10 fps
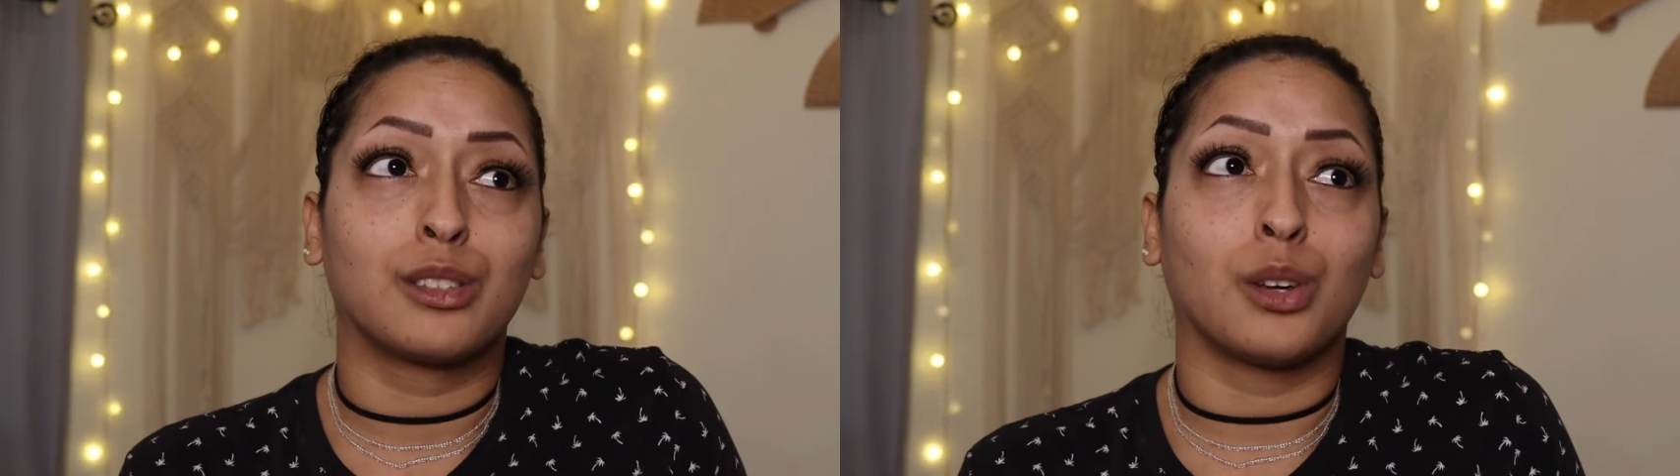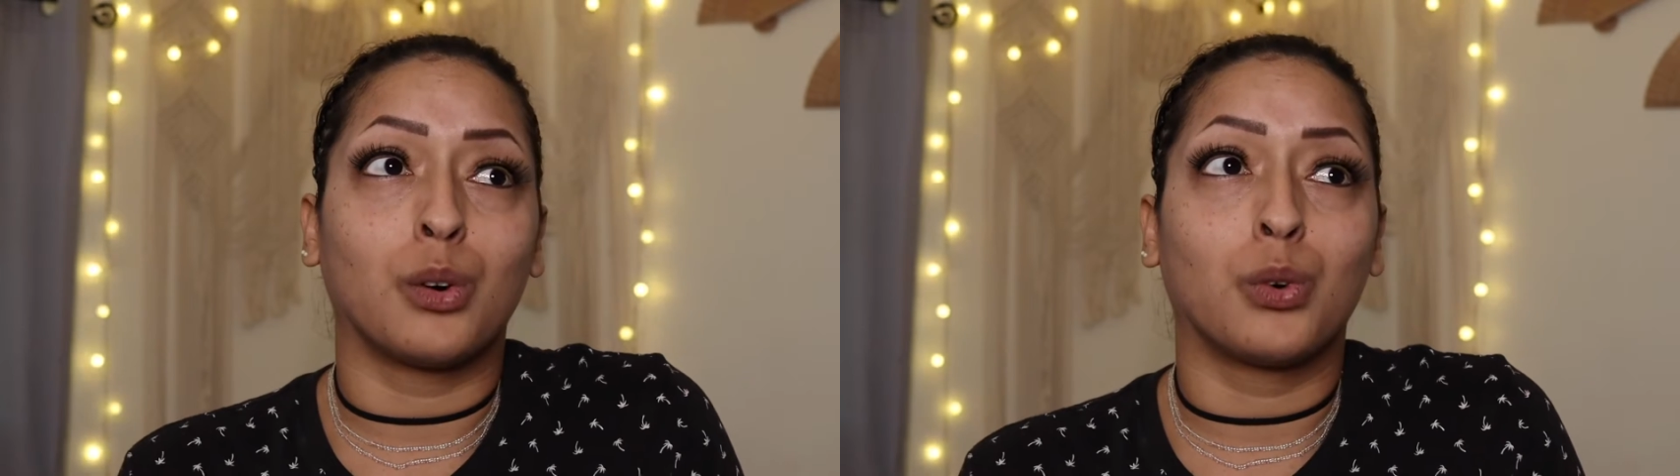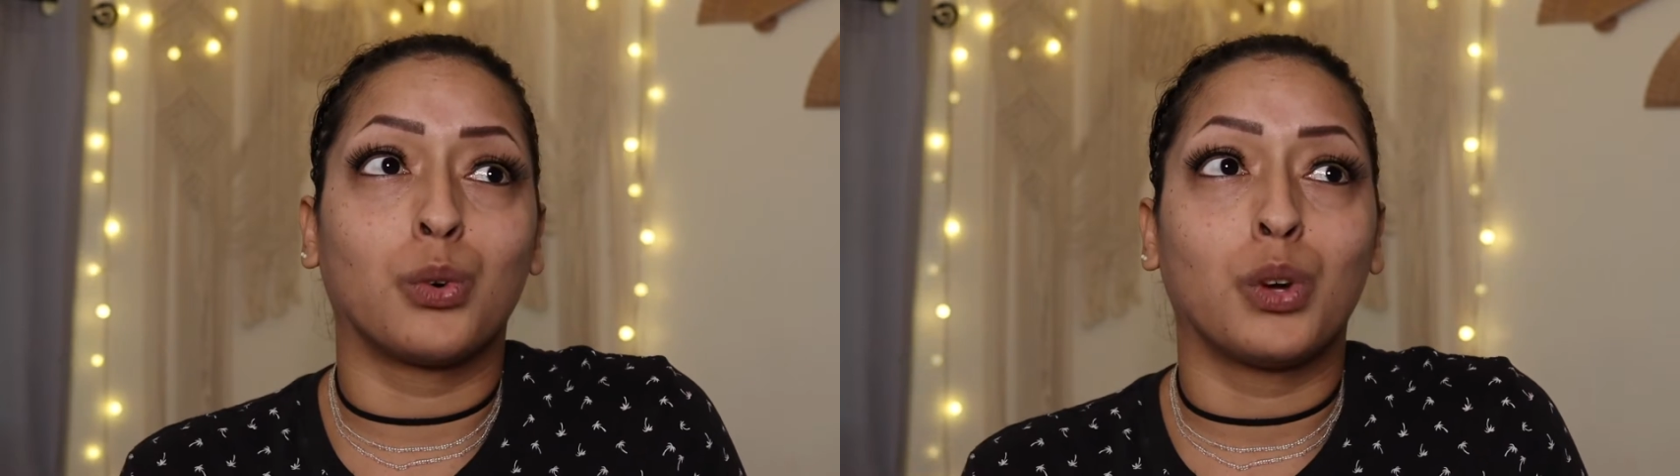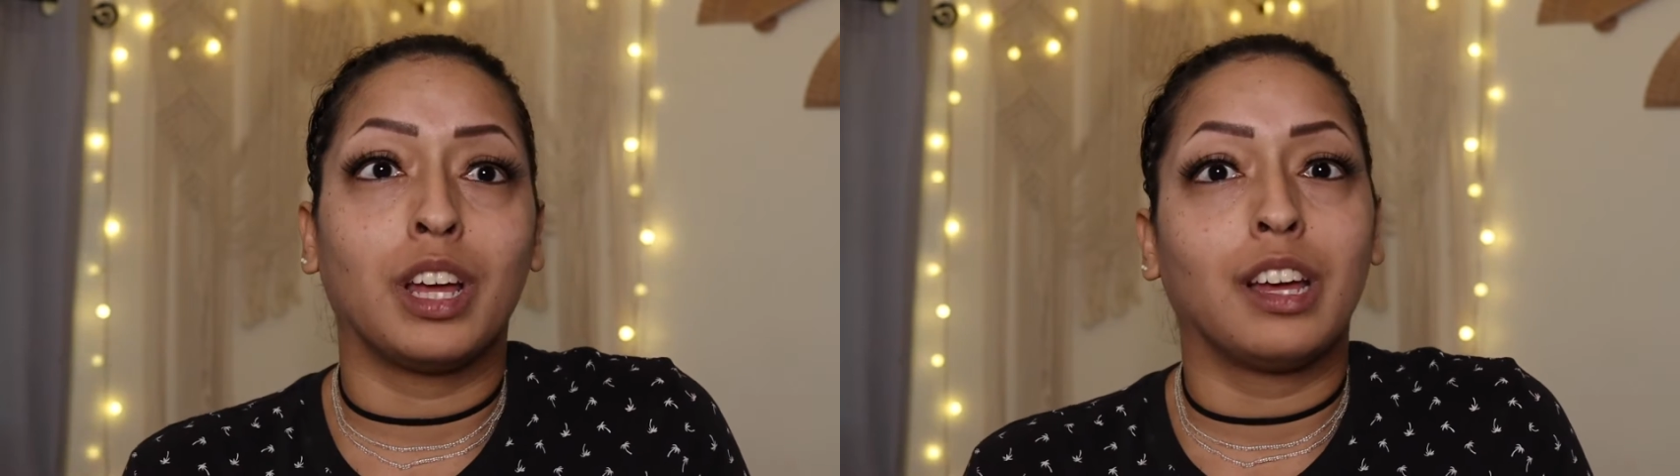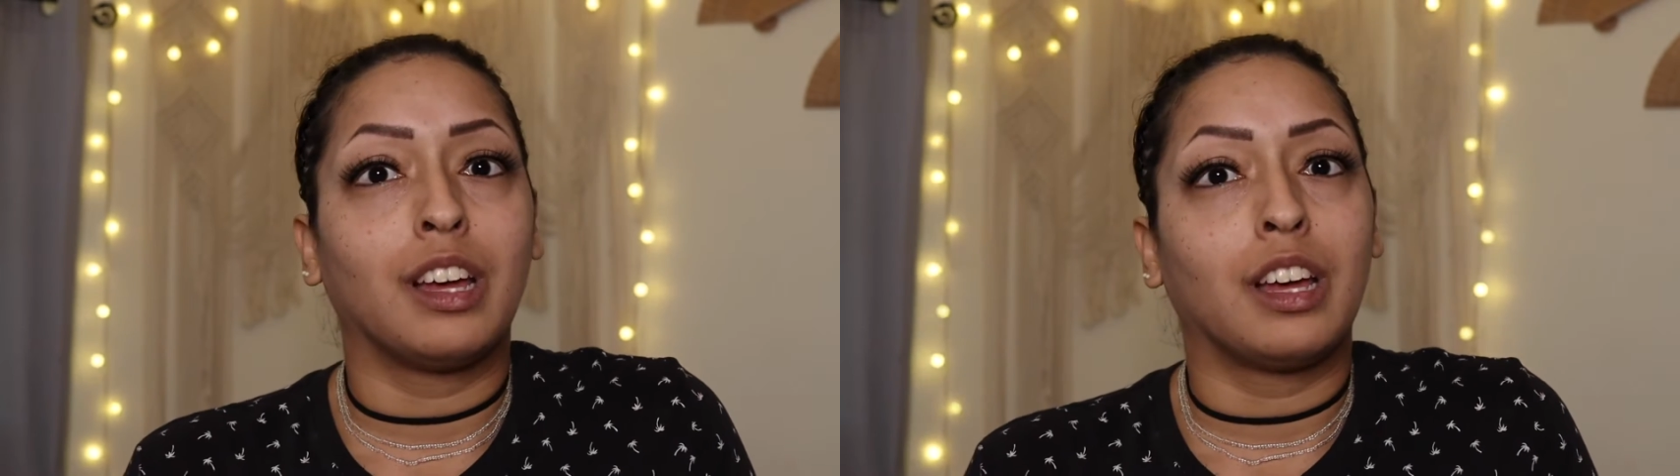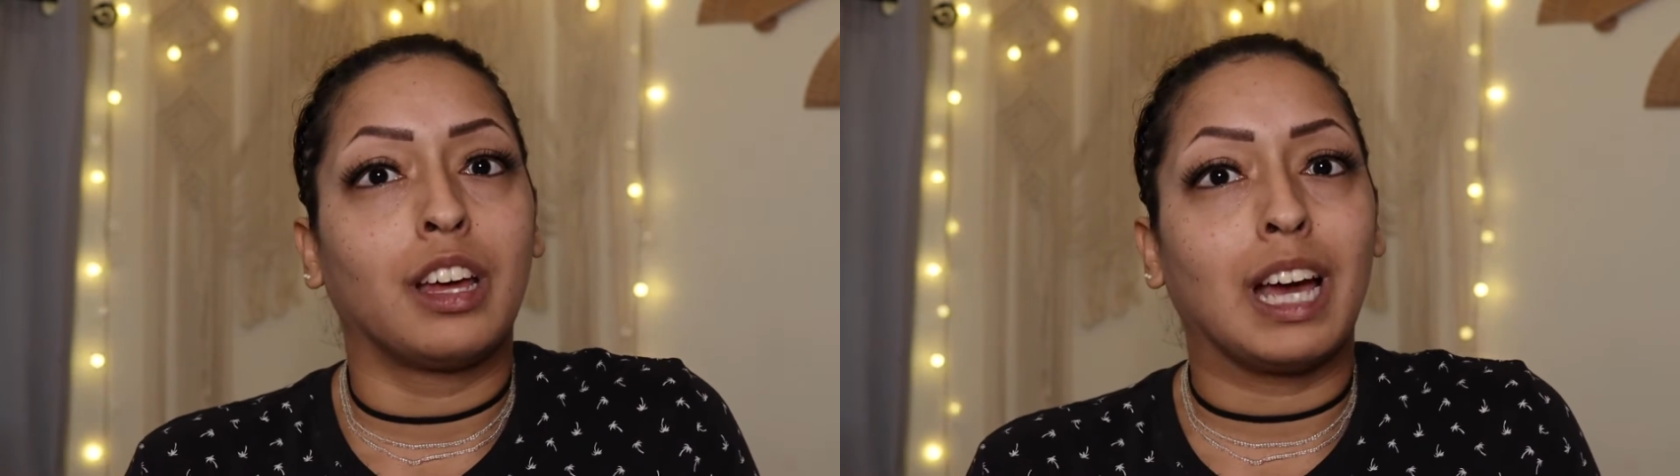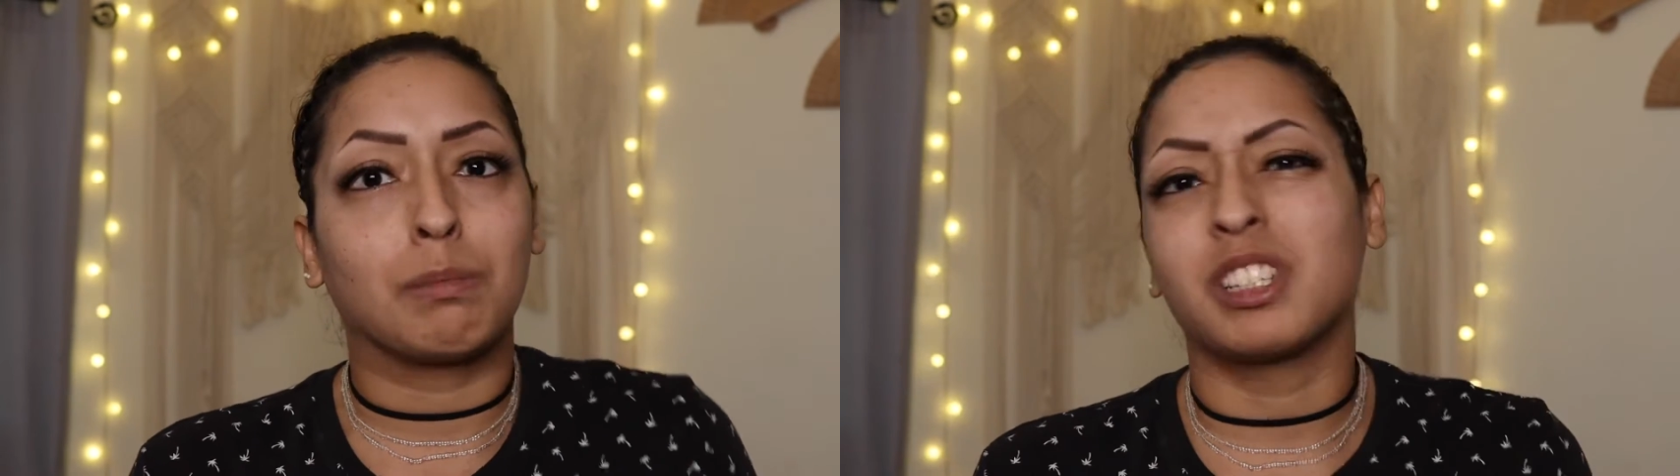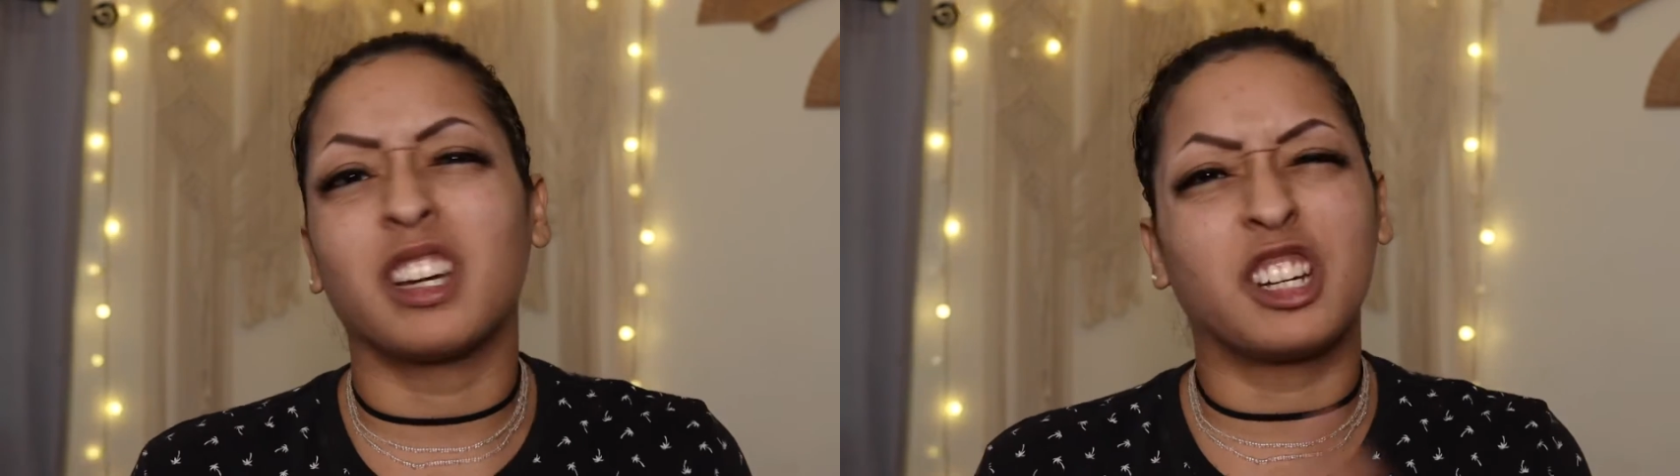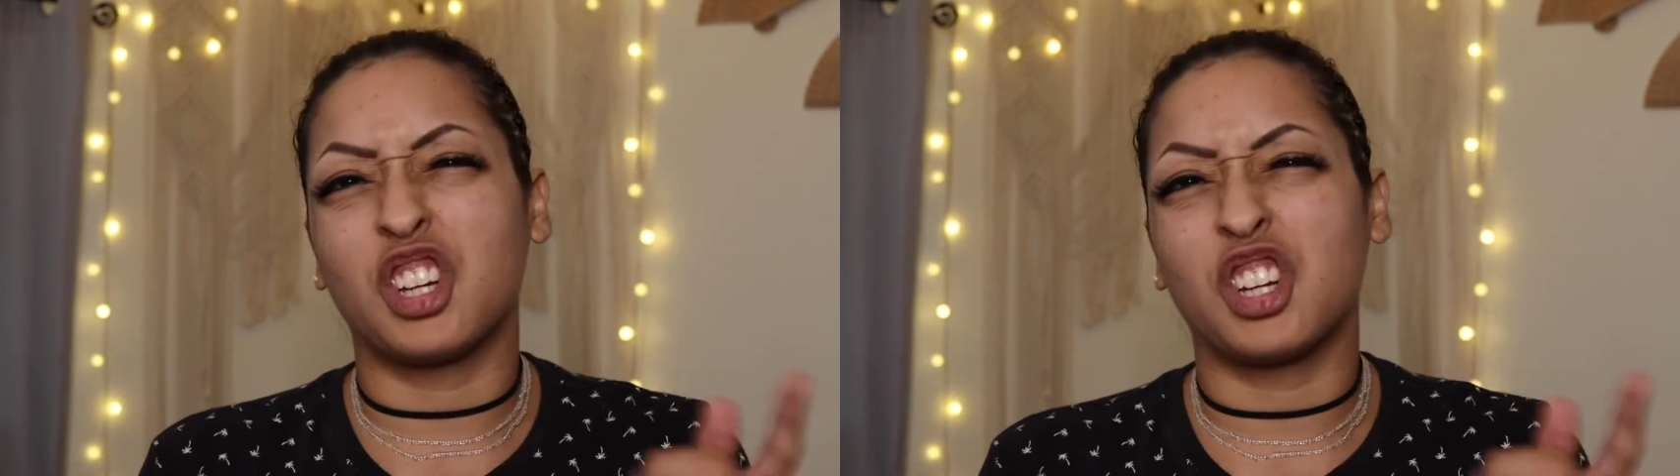so I'm just gonna